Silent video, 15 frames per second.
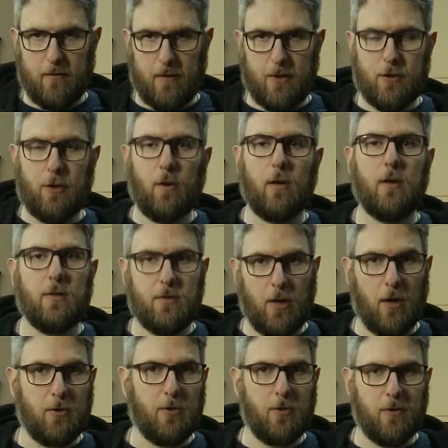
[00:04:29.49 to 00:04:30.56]
this current
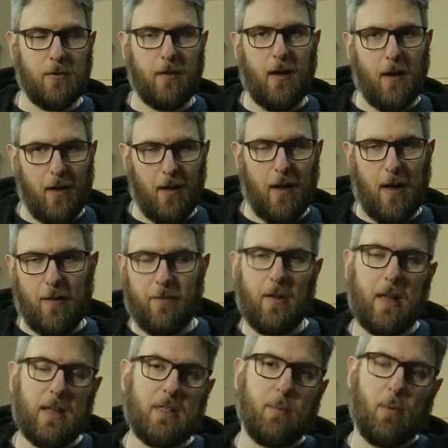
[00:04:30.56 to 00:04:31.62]
juncture, I
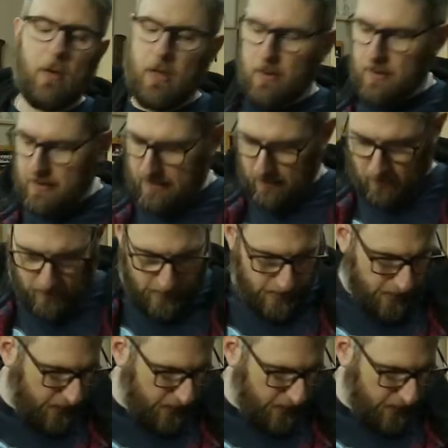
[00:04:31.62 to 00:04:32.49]
feel like it's a pretty good deal.